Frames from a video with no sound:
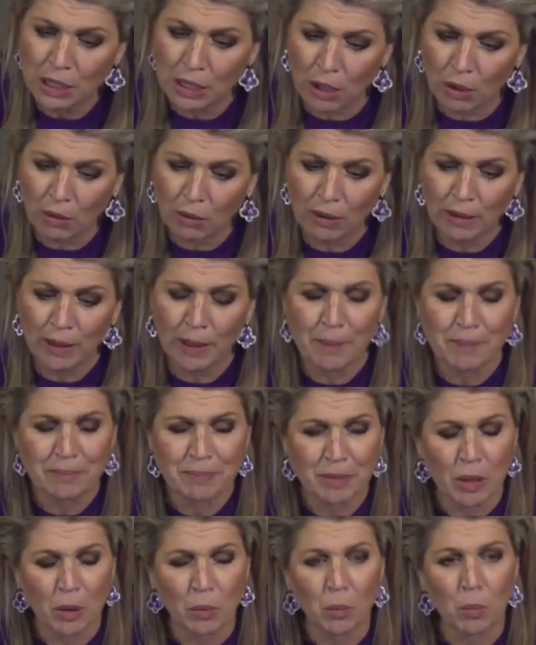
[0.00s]
you know,
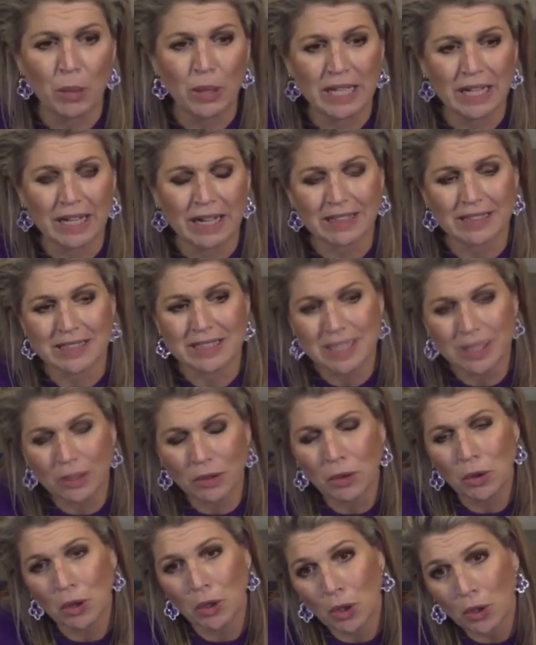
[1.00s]
we are
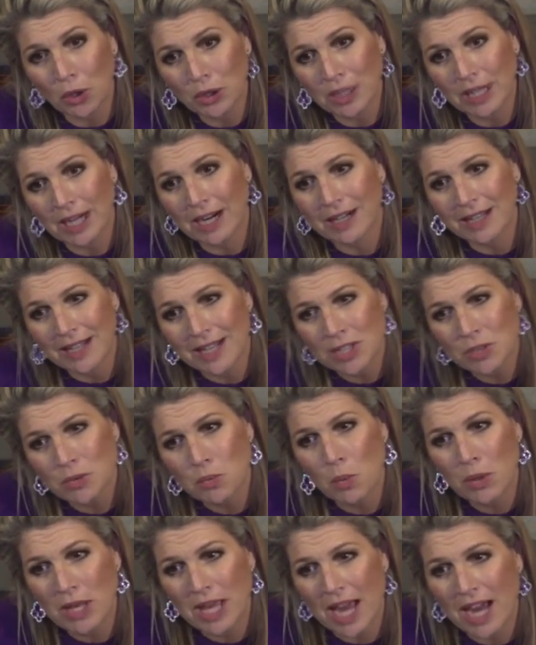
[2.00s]
still not there unless
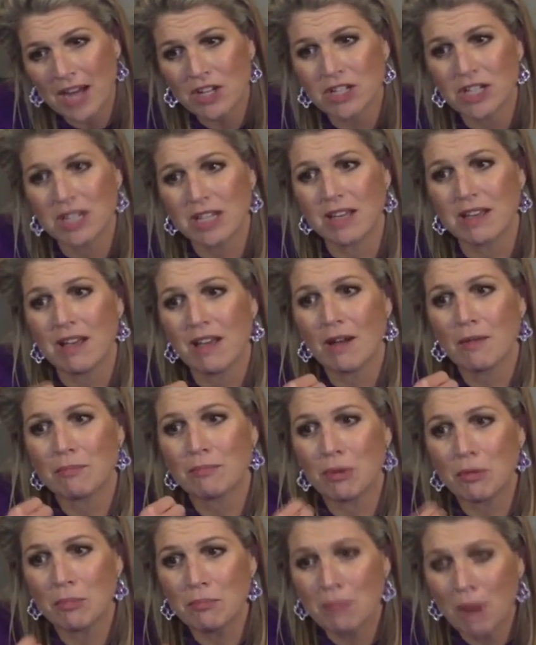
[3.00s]
we actually
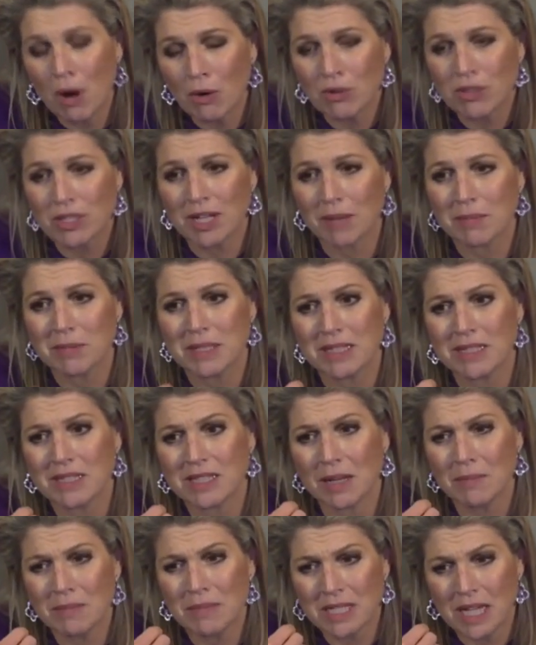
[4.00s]
promote some
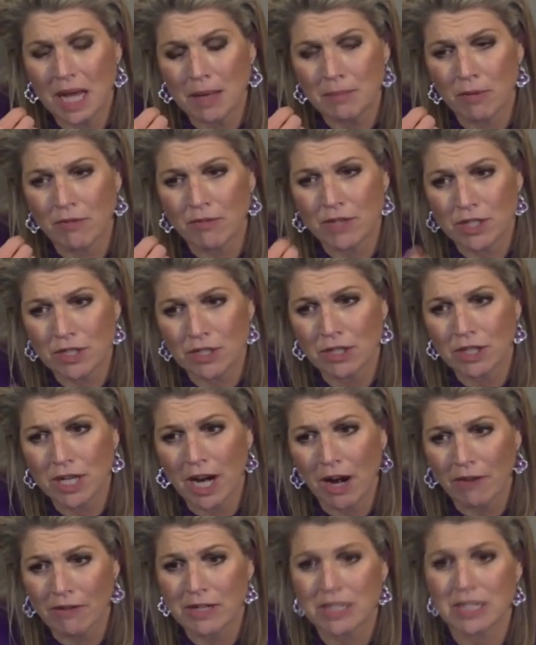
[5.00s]
type of digital
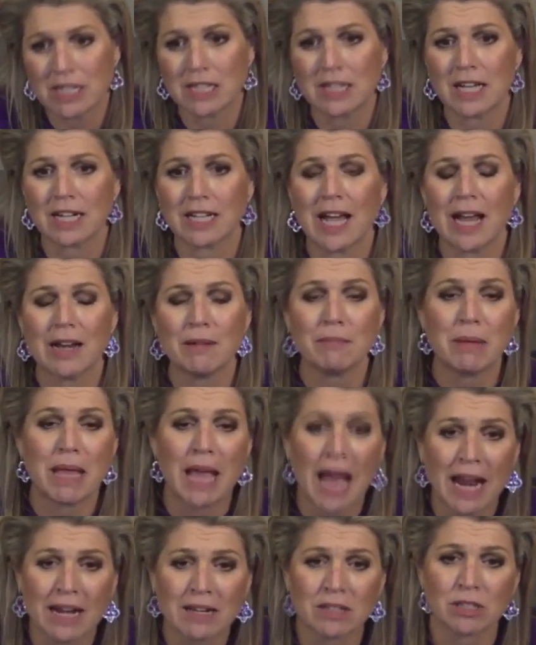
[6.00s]
currency that can
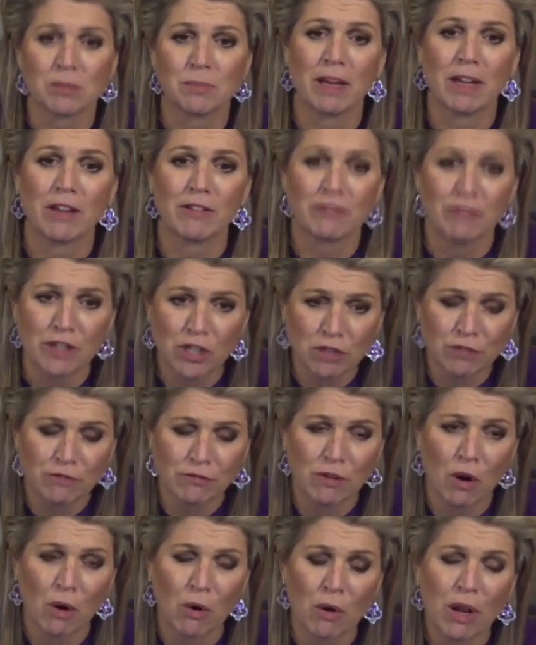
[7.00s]
be handled by a feature
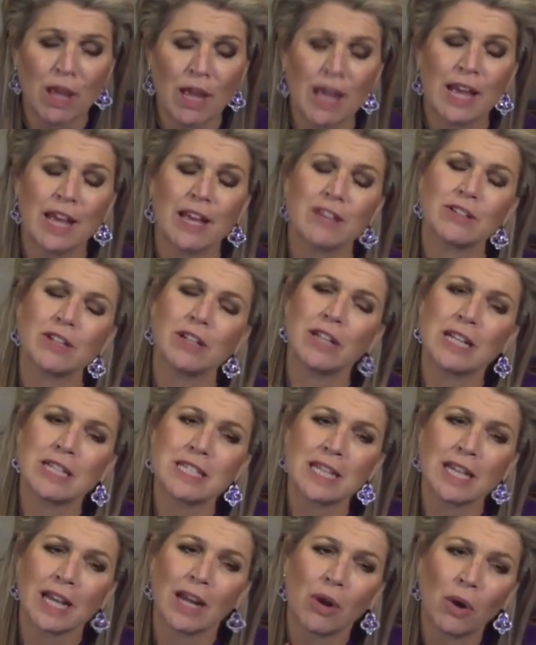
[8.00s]
phone. It's going to
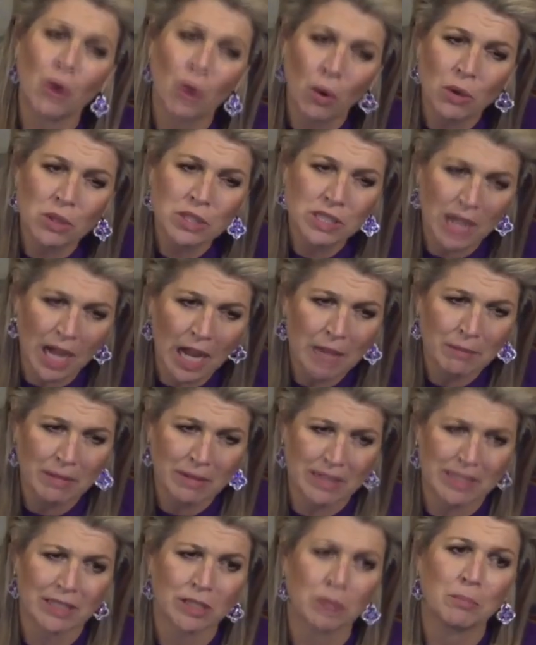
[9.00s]
take a long time
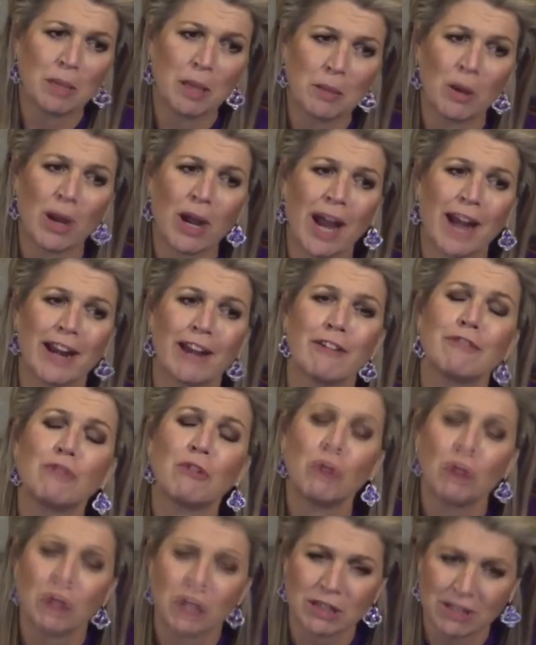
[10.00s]
until people can
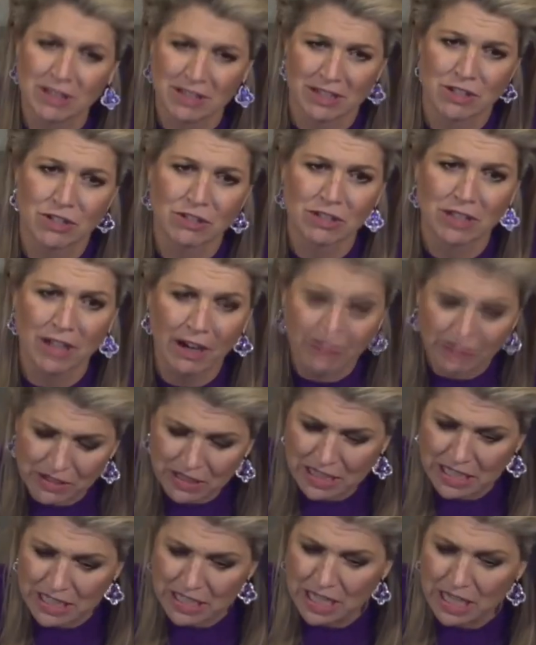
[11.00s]
afford these type of
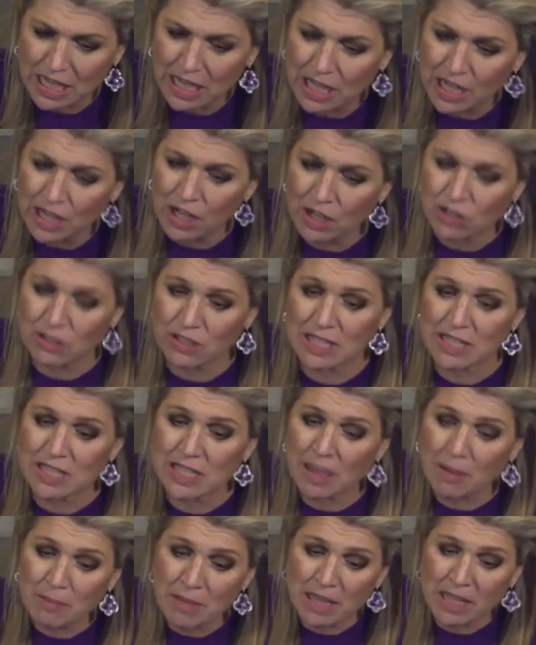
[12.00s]
currencies. So that's
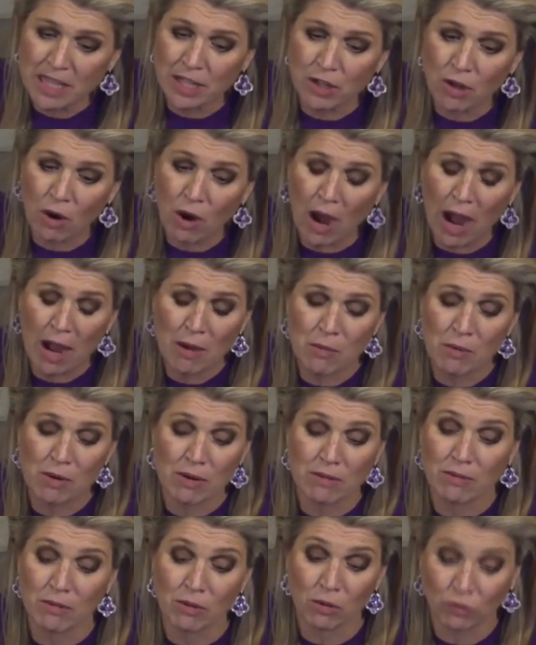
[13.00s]
something, you know, I
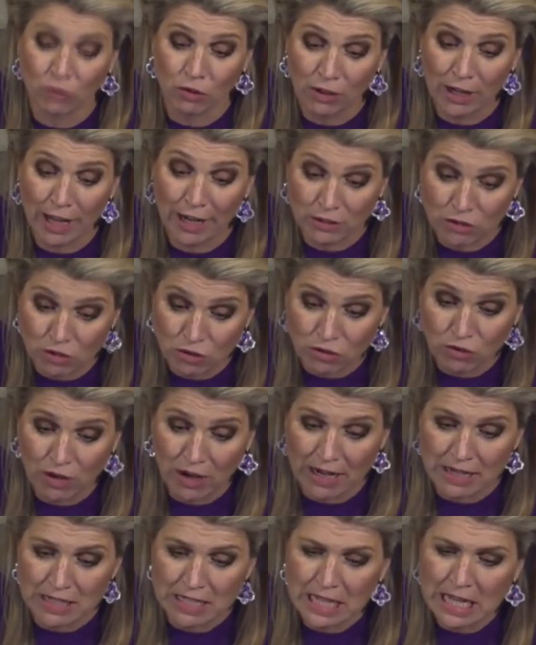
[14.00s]
would also like to
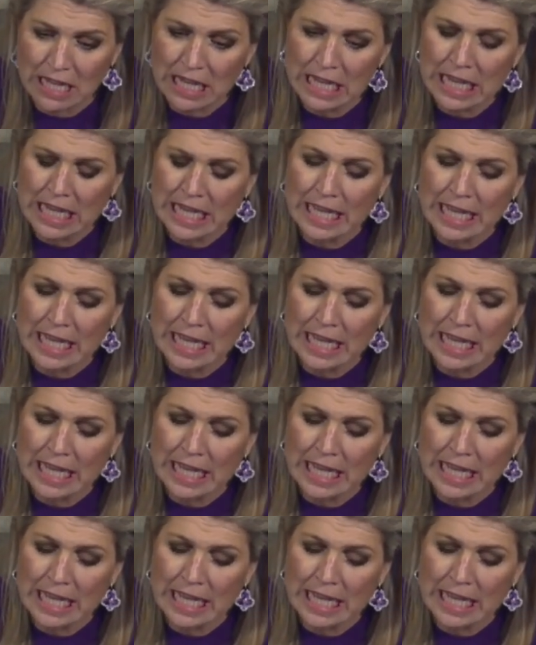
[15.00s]
stress.